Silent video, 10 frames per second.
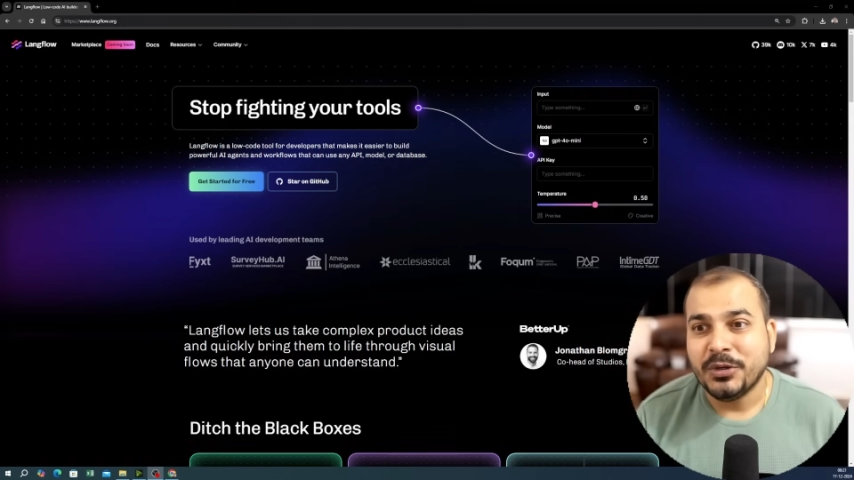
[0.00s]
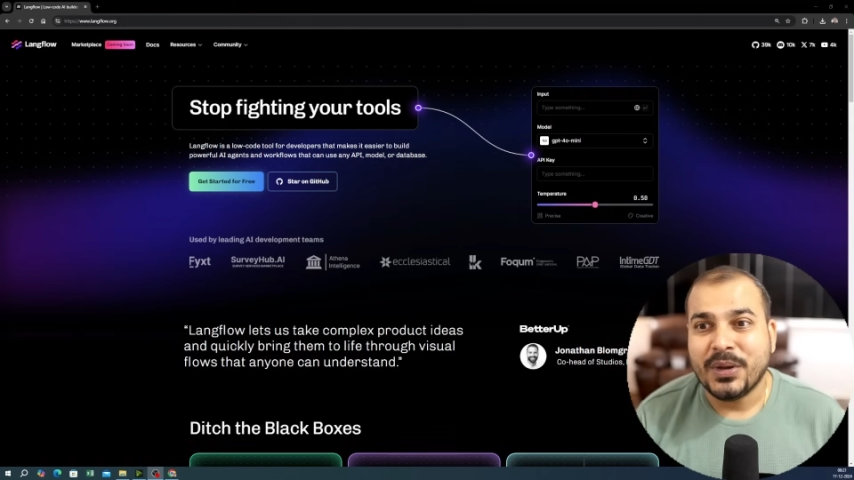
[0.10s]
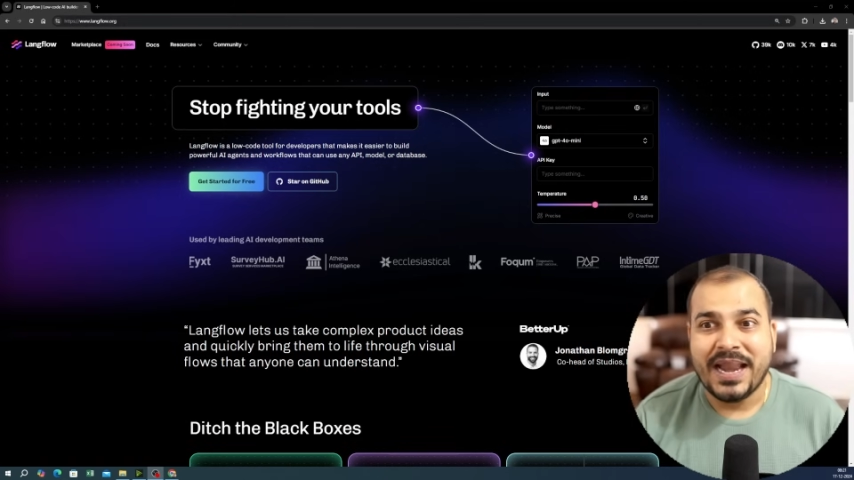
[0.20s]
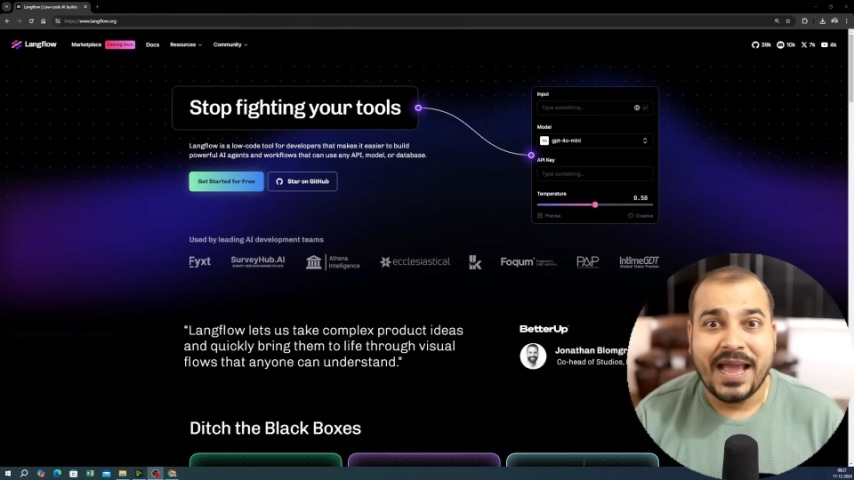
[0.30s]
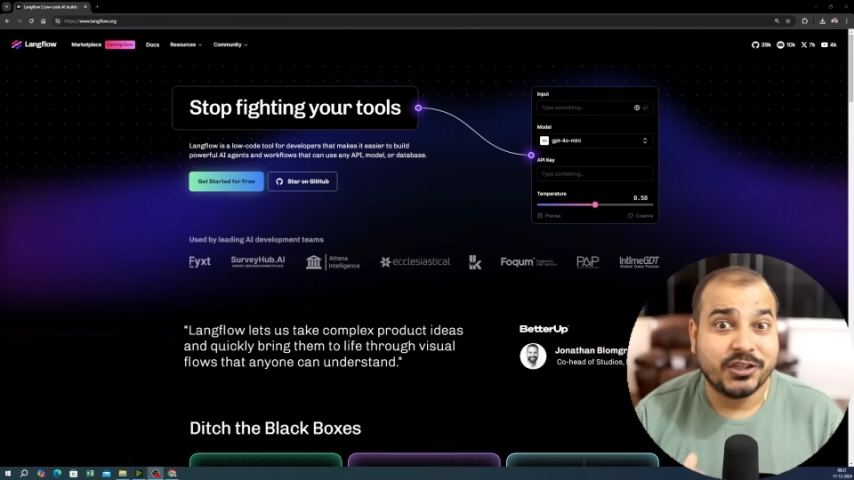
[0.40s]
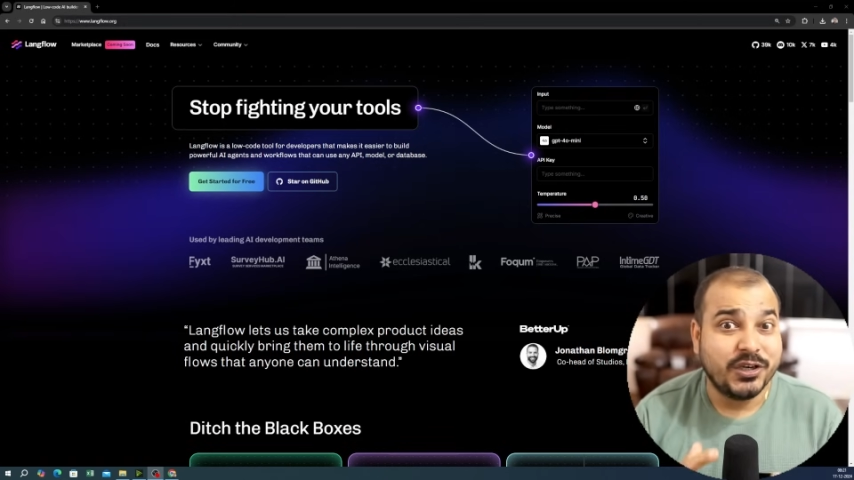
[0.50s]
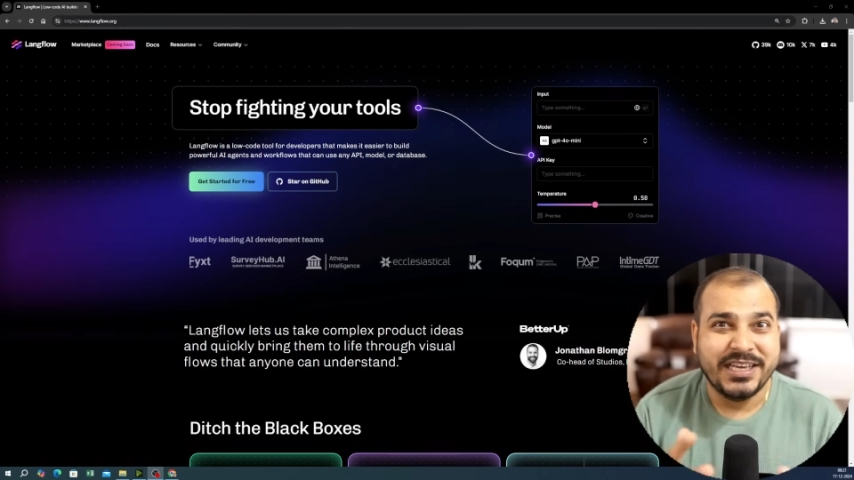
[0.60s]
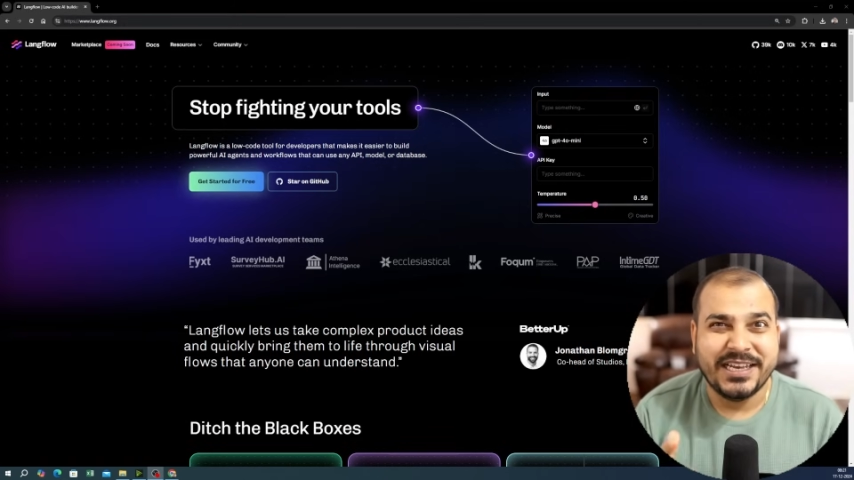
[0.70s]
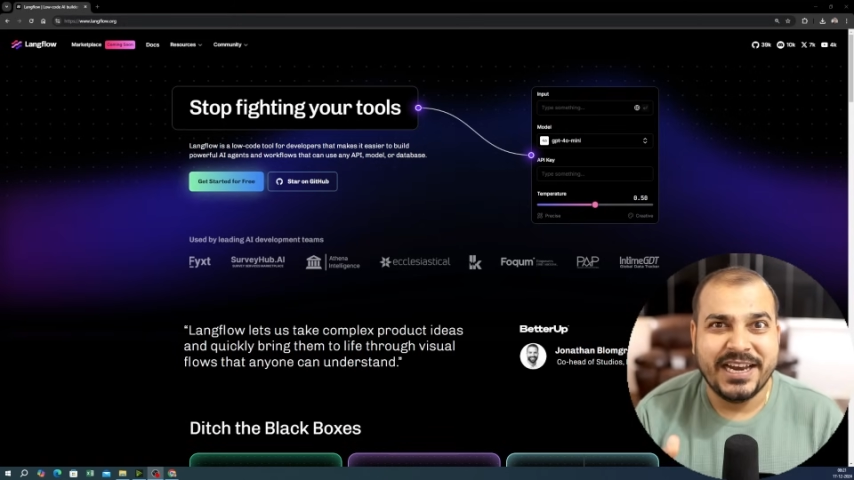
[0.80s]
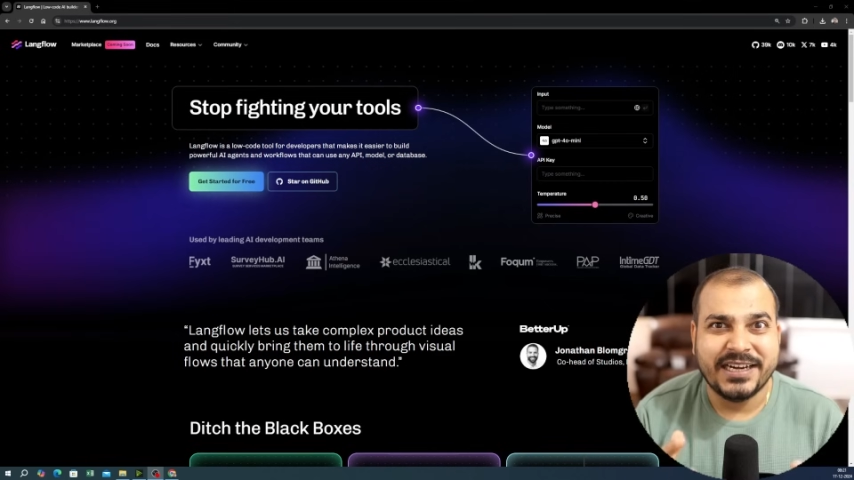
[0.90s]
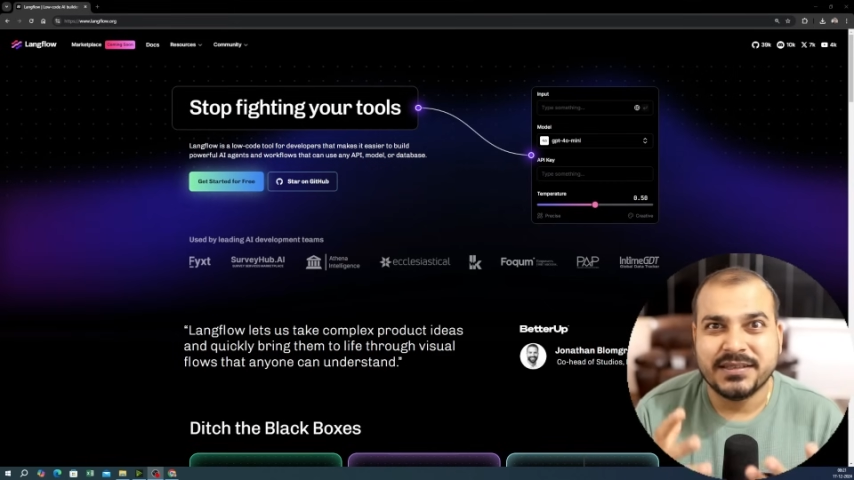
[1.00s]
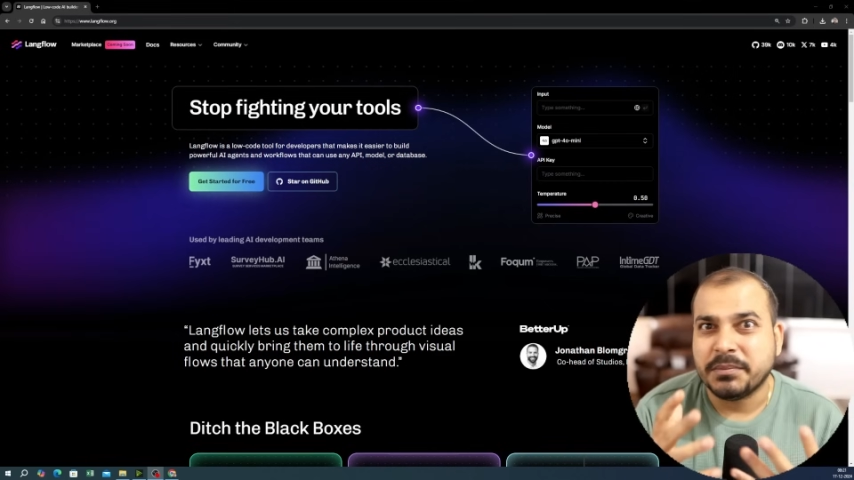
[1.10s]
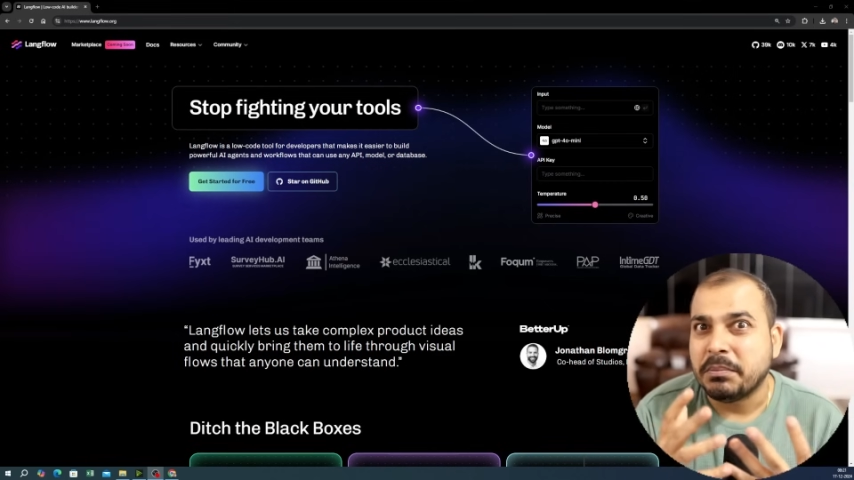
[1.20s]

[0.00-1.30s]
you can actually create some